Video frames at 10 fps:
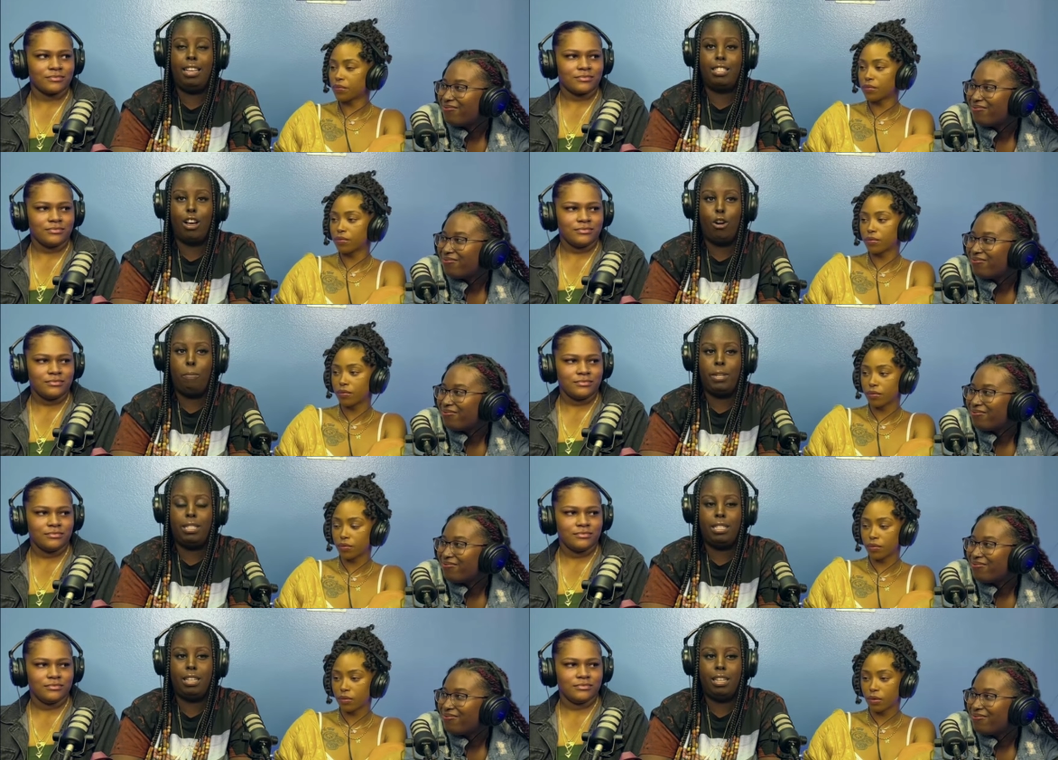Speaker 1: is open
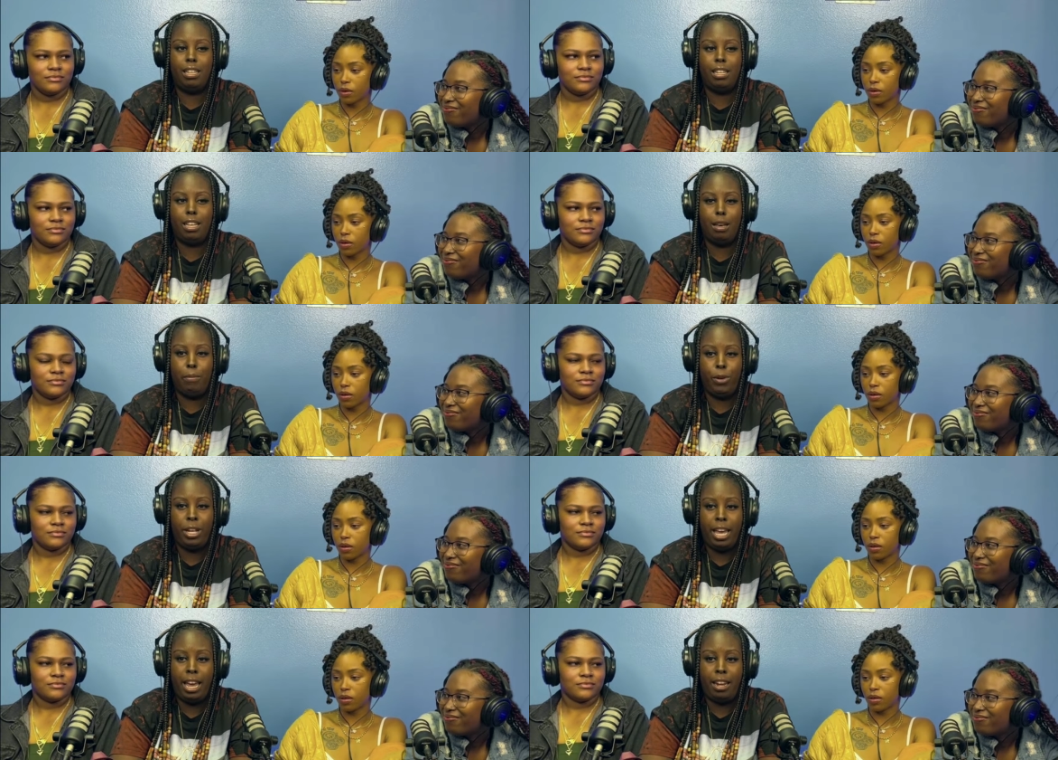to
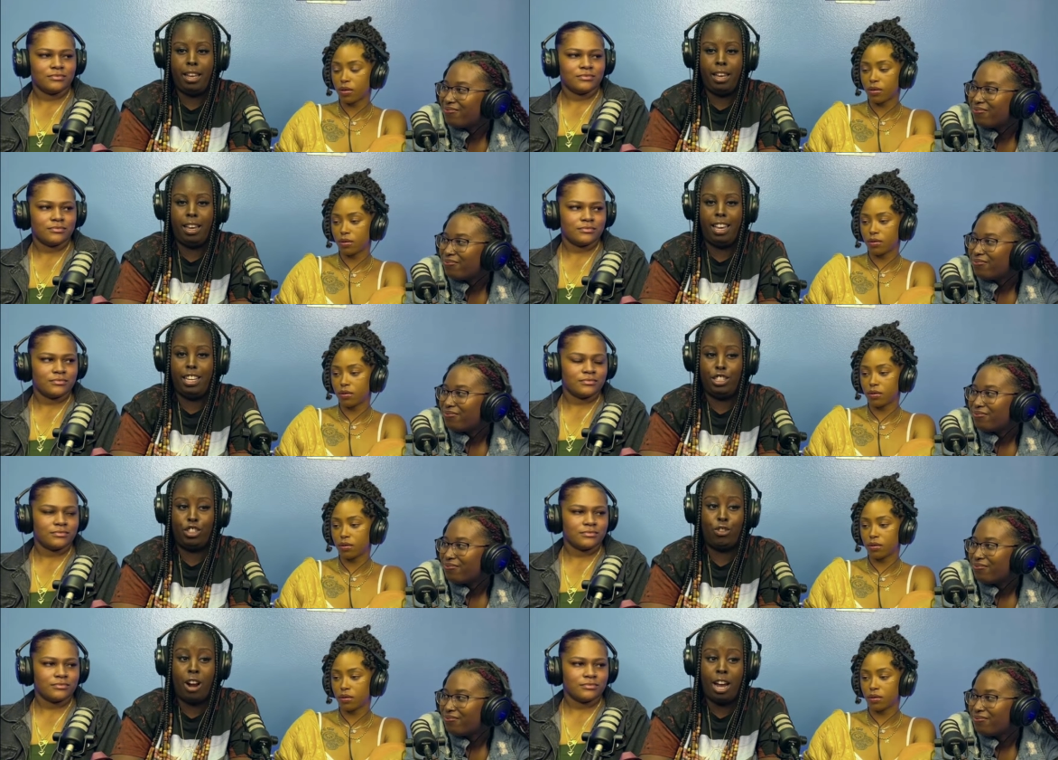communicating and
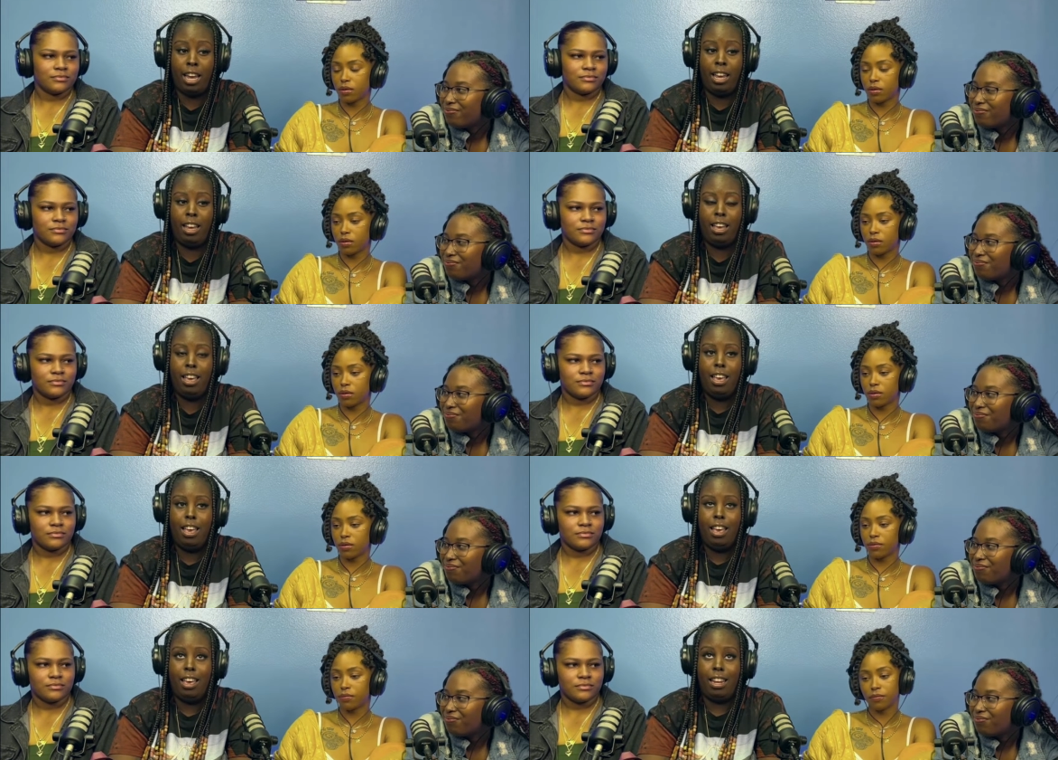trying,
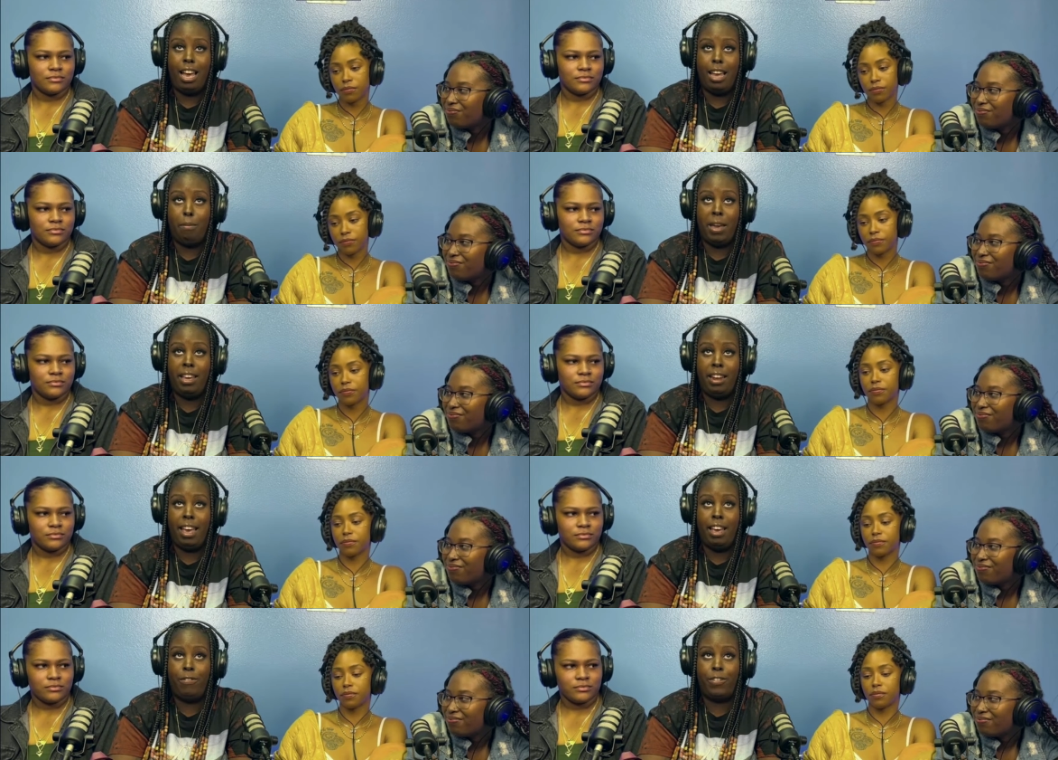like making an
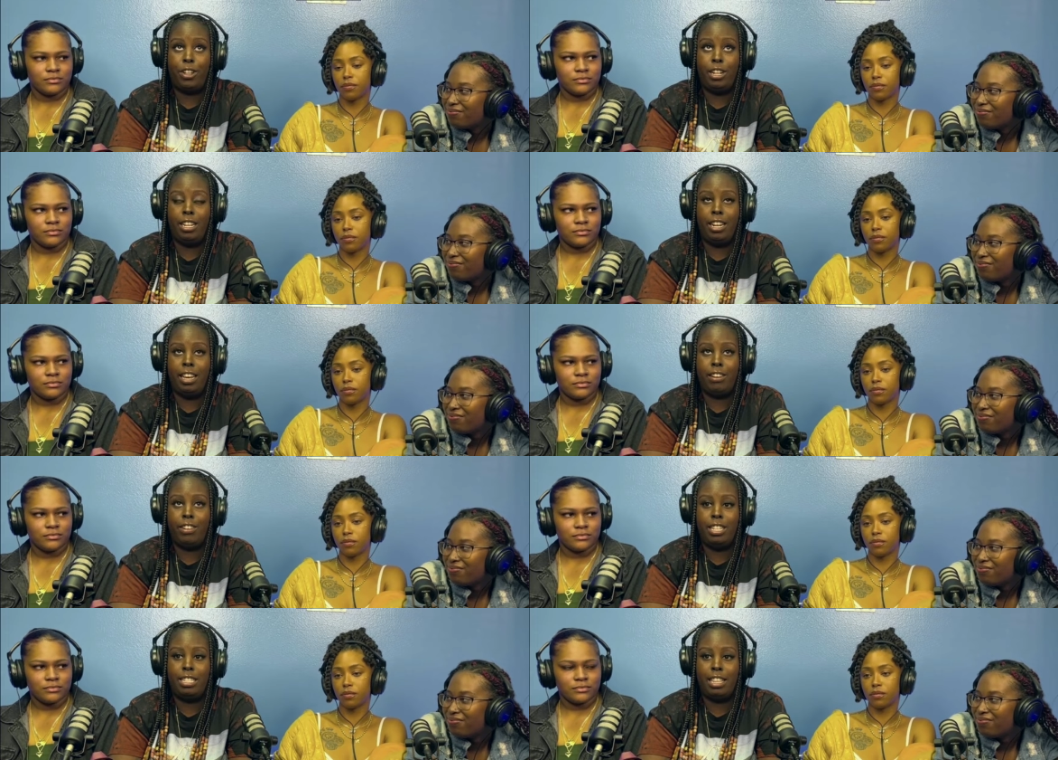effort in the
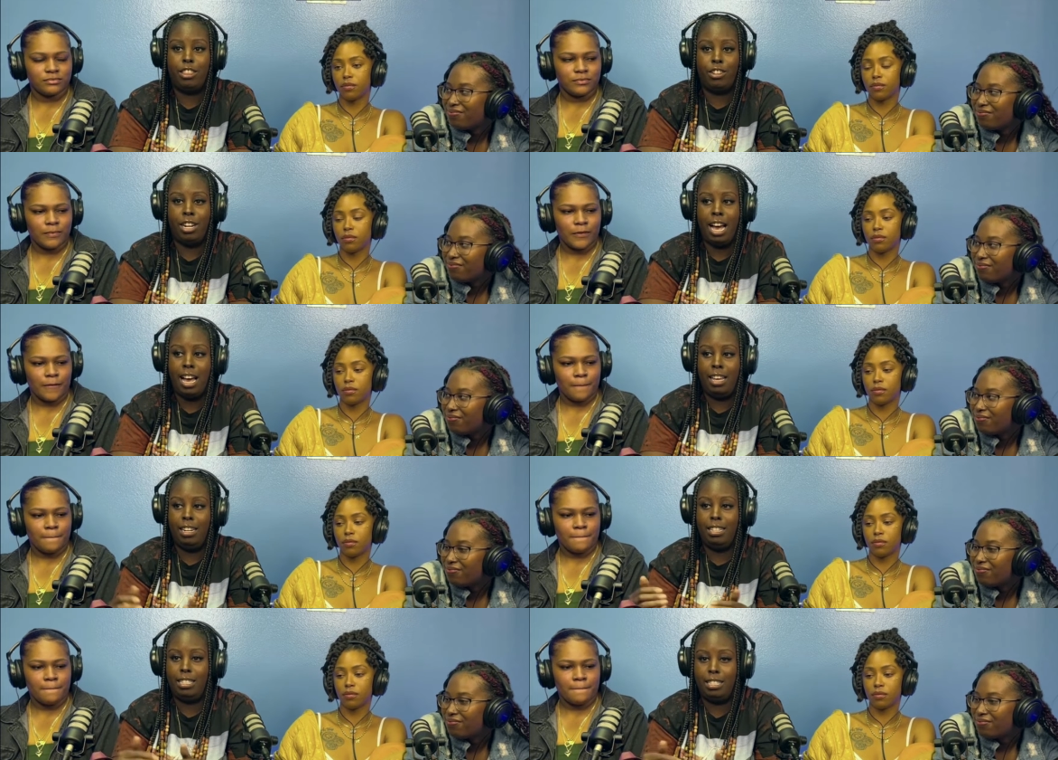areas that they're not
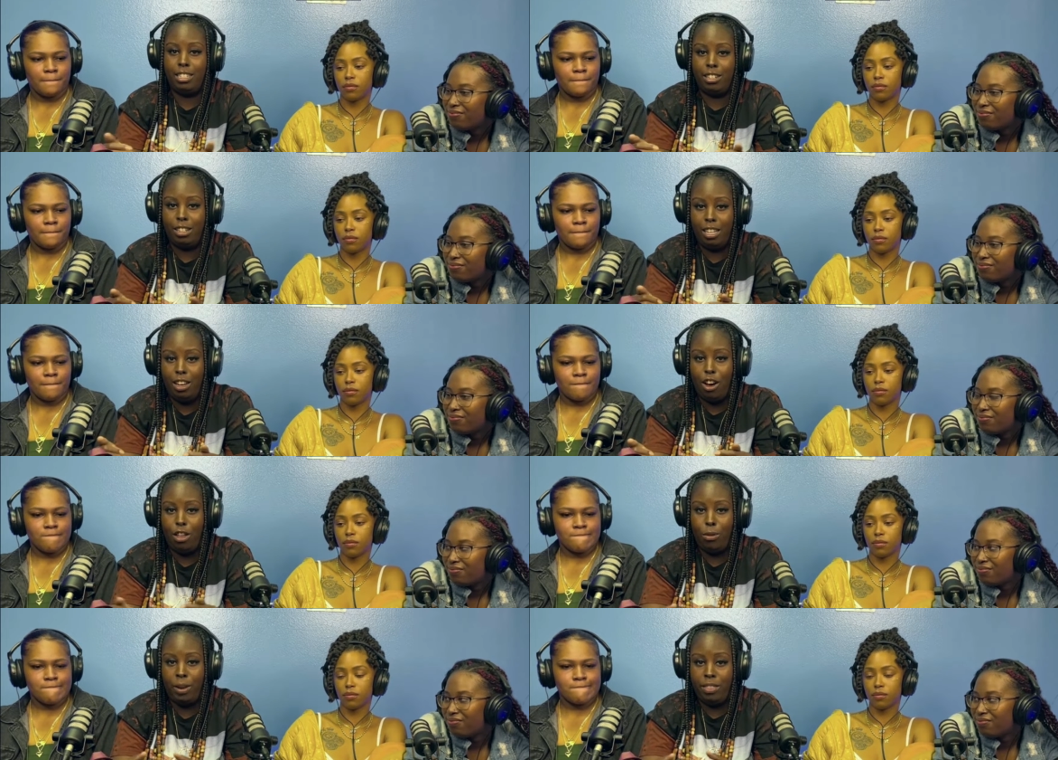necessarily
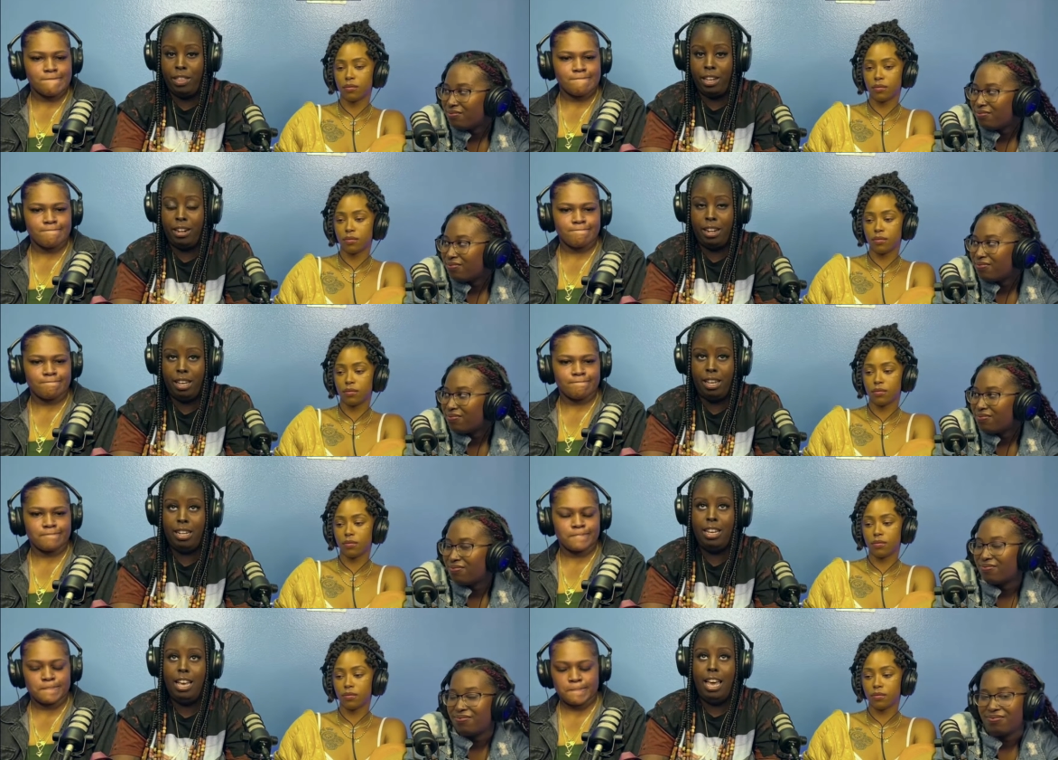all the way there
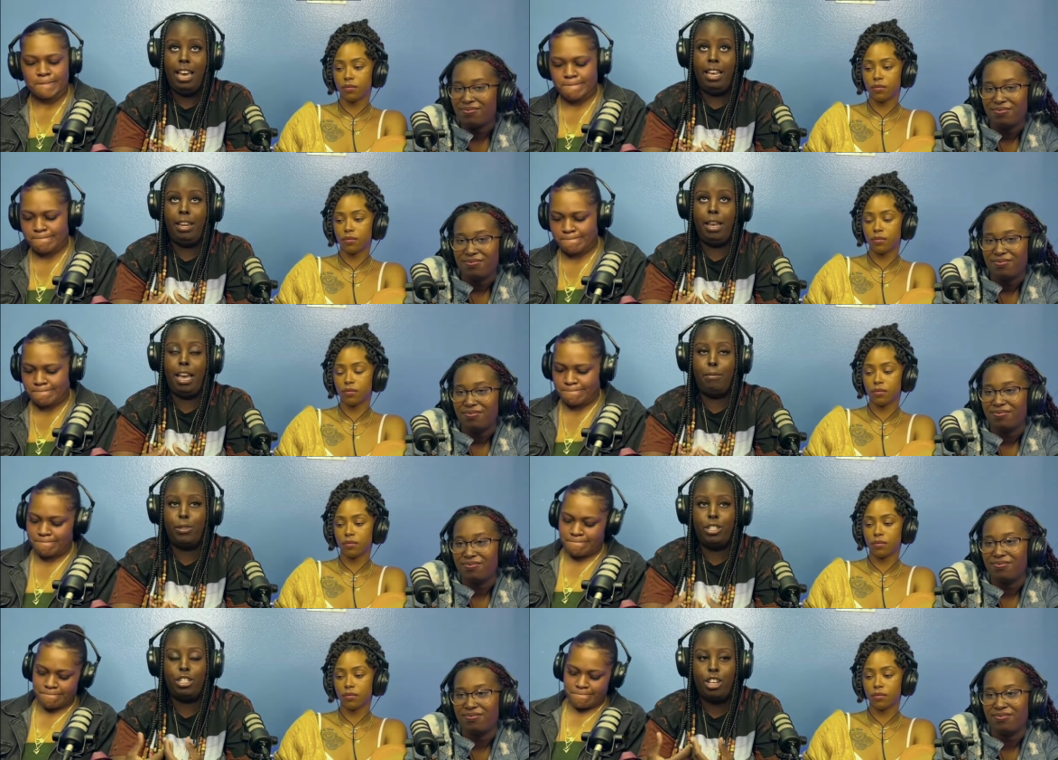in, and
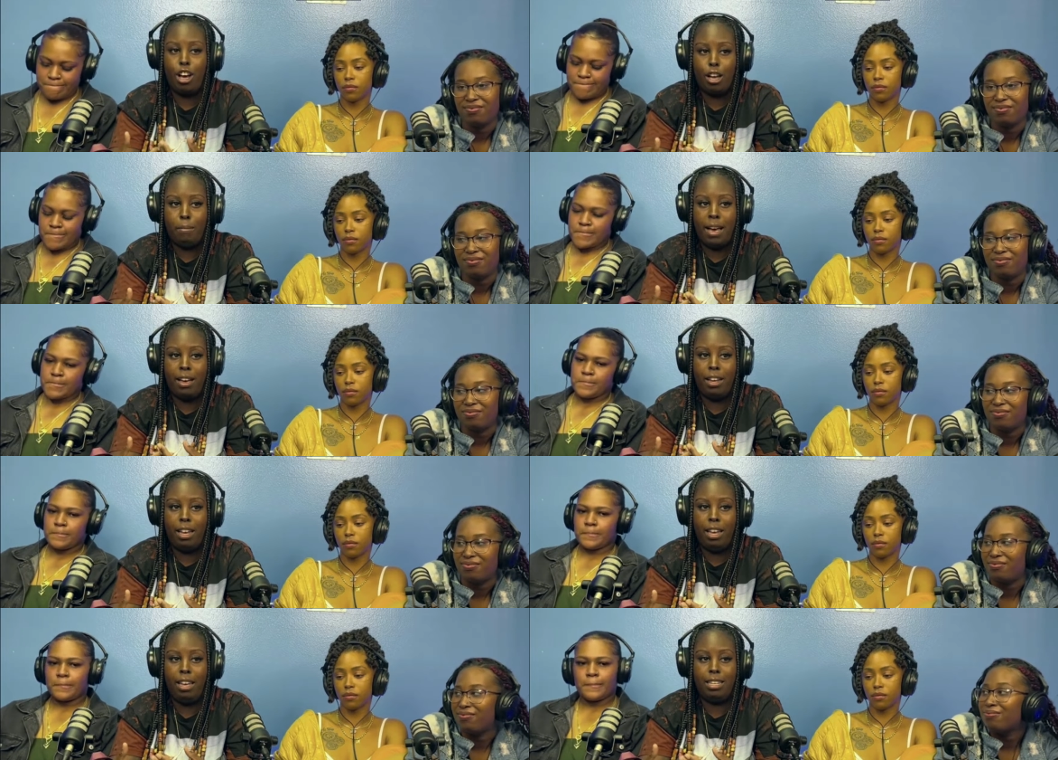able to talk about
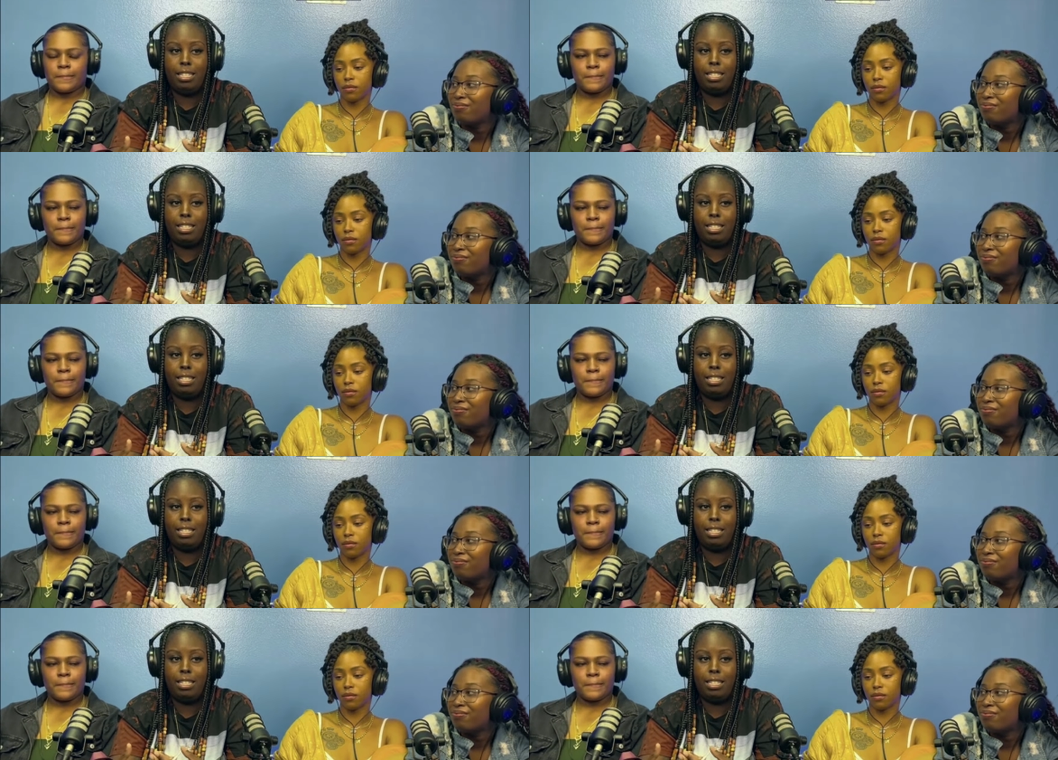it.